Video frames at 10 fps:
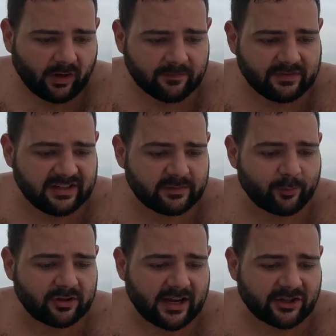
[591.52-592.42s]
This
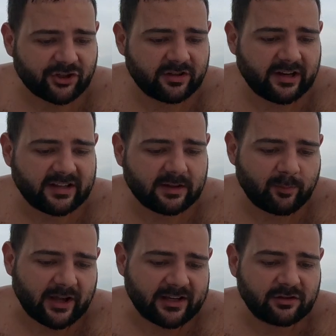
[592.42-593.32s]
production rate
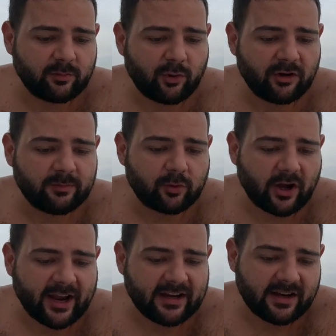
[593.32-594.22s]
applies to both
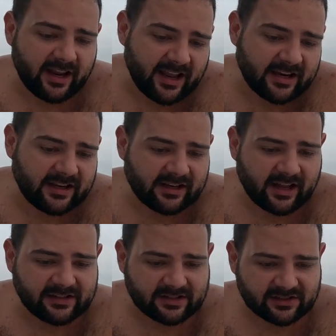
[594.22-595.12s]
brine and
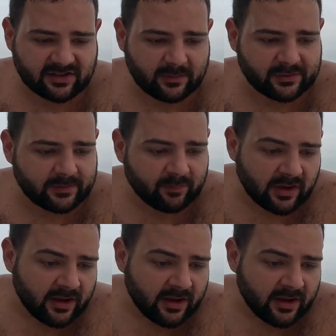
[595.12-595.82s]
inline systems.